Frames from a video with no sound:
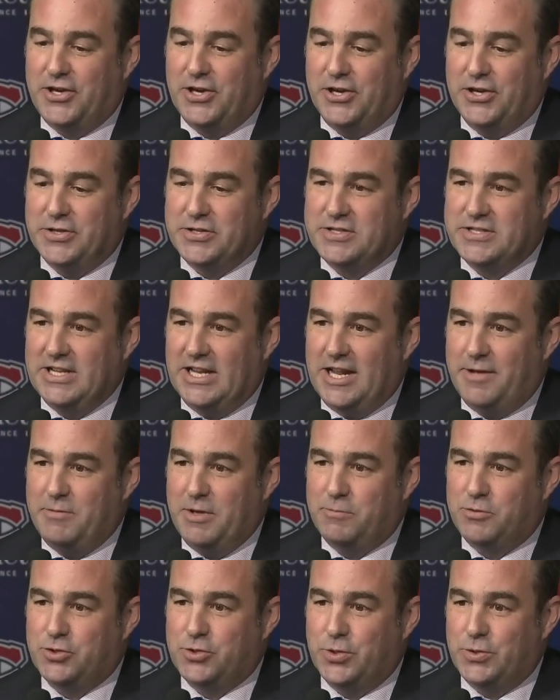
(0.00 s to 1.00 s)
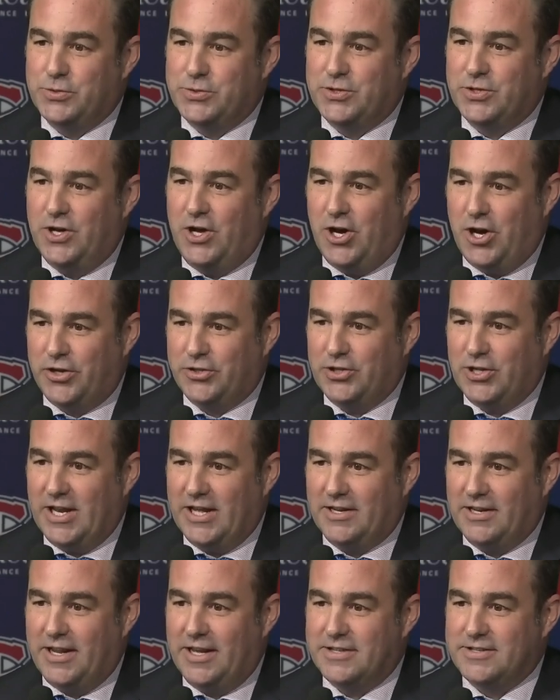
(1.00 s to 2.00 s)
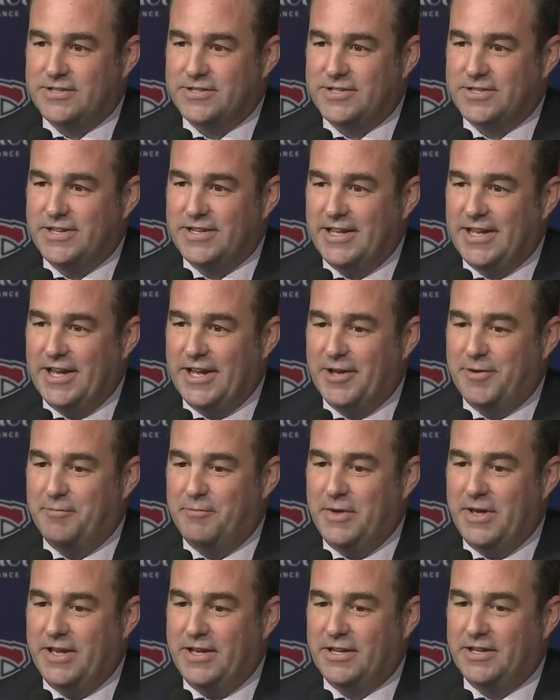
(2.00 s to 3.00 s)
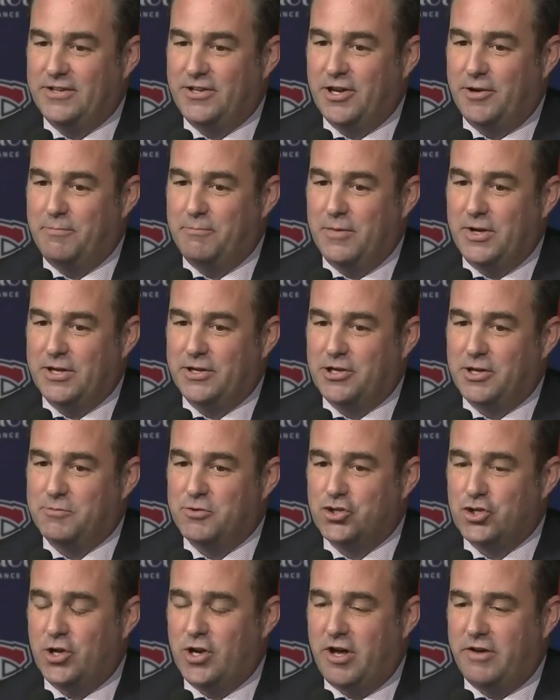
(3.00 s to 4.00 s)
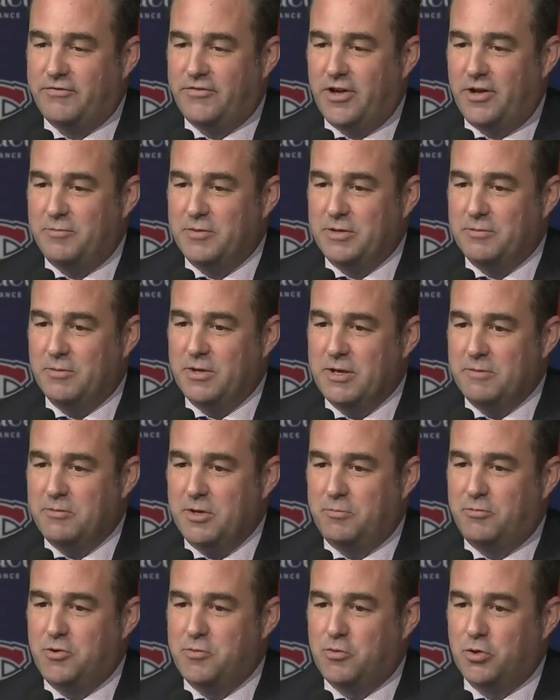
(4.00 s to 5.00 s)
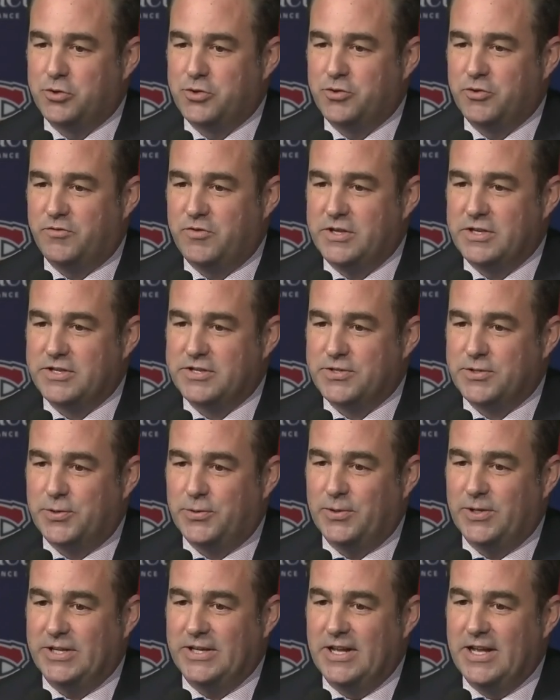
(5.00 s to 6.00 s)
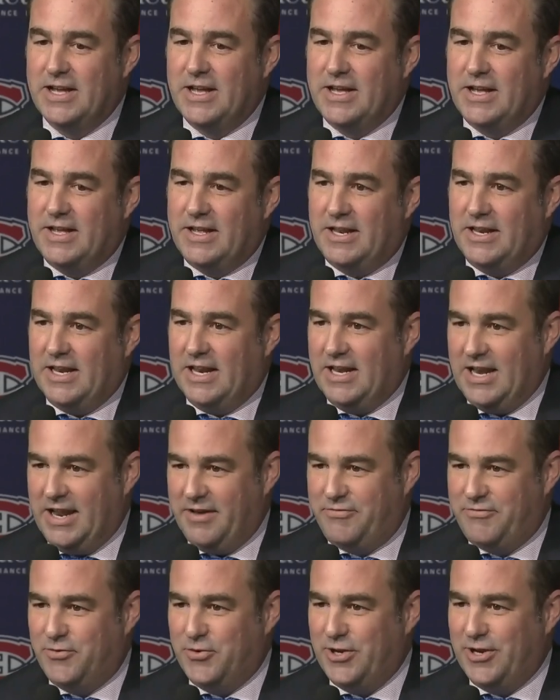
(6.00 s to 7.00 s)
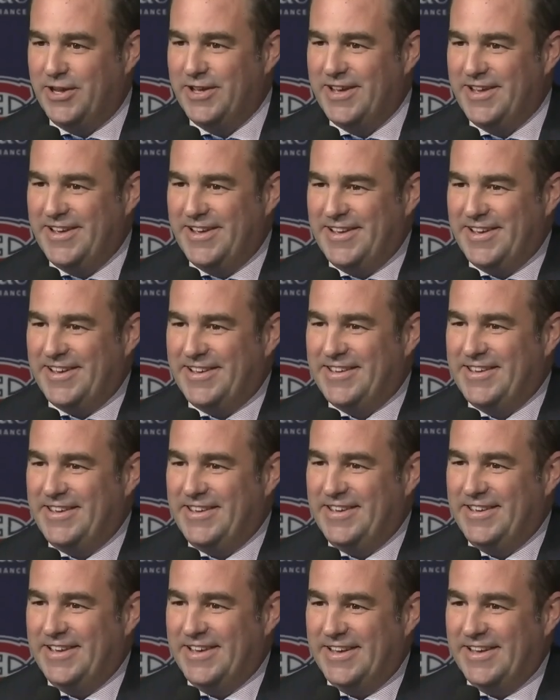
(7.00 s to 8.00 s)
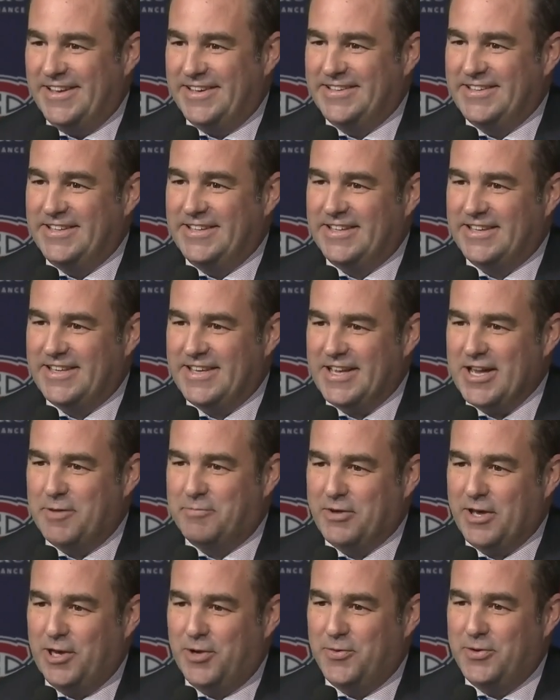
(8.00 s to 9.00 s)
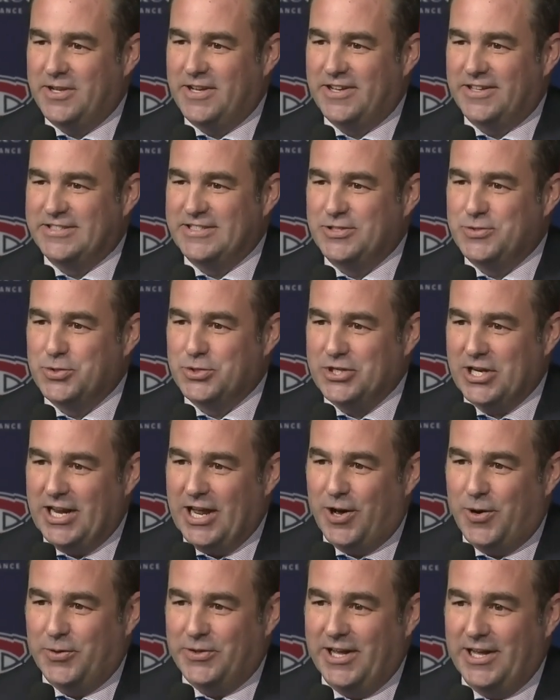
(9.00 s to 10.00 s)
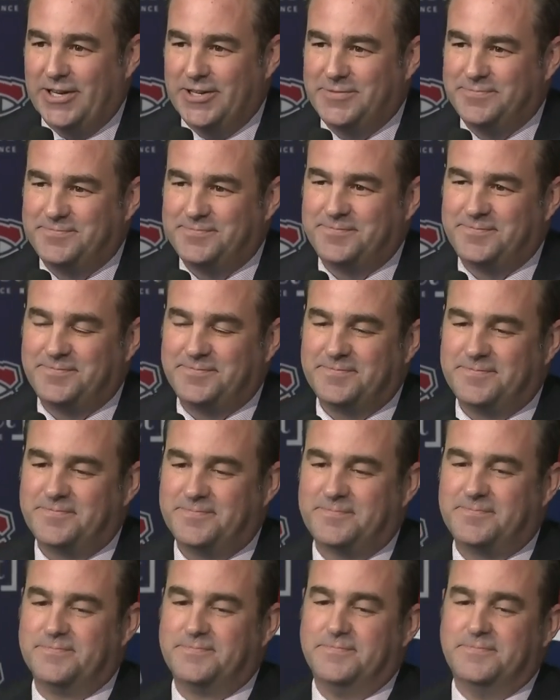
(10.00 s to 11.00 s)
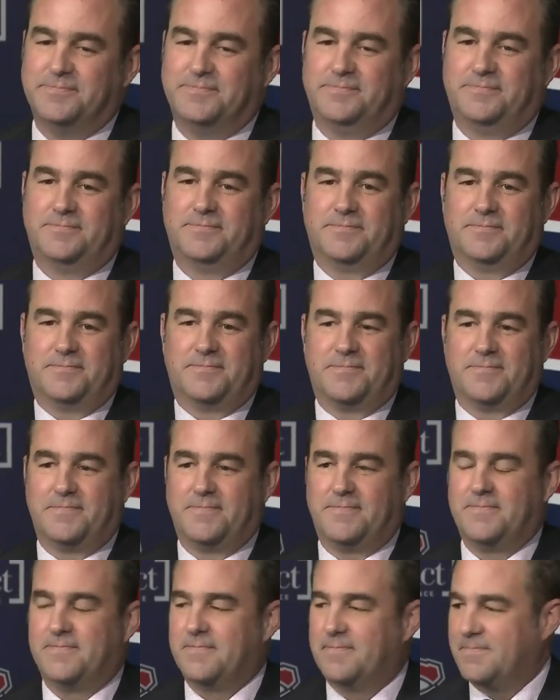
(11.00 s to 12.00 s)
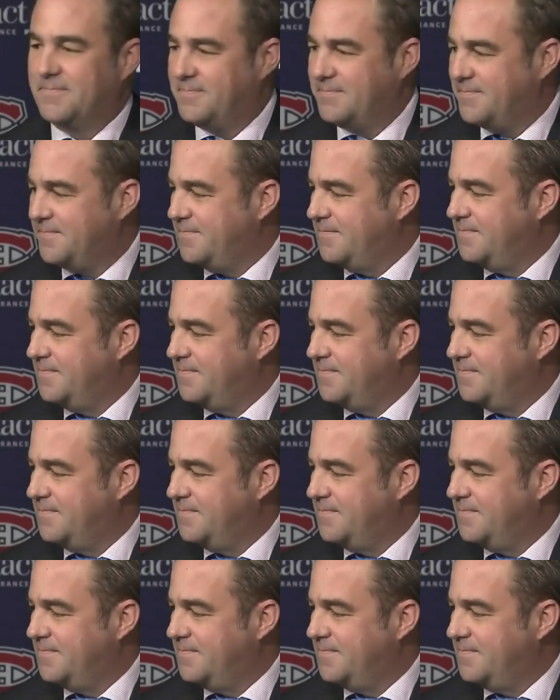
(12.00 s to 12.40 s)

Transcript: And I learned later that he's also the same off the ice. But as a young child, my best memories are the crowd that would yell for him when he touched the puck.